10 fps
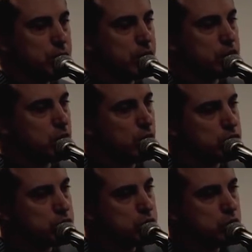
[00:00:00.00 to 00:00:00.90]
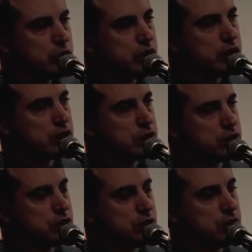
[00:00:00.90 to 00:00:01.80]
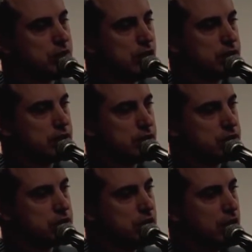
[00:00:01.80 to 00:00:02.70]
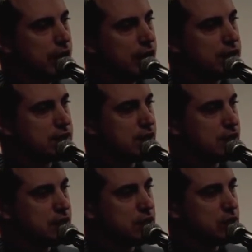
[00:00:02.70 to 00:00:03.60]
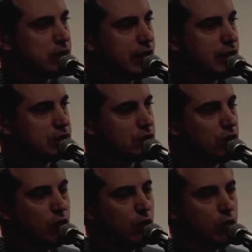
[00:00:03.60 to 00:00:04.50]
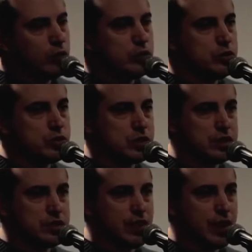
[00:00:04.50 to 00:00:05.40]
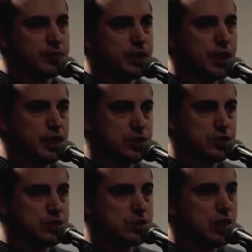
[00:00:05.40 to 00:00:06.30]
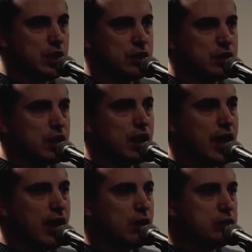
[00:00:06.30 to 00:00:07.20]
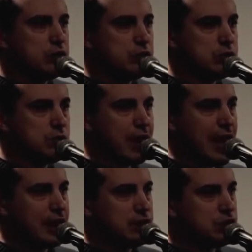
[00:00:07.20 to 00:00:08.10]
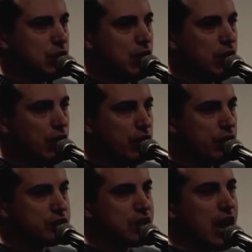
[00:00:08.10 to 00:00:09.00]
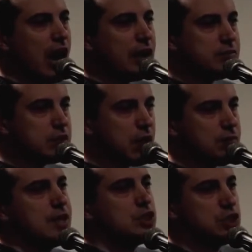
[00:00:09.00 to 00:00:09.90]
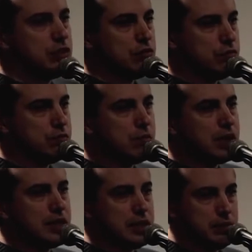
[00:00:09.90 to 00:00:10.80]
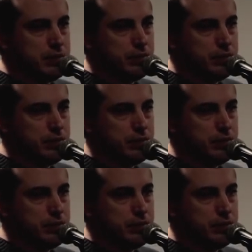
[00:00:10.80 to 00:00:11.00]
Because what's really interesting about this is that it creates a whole new set of applications that allow you to manage the time dimension of money.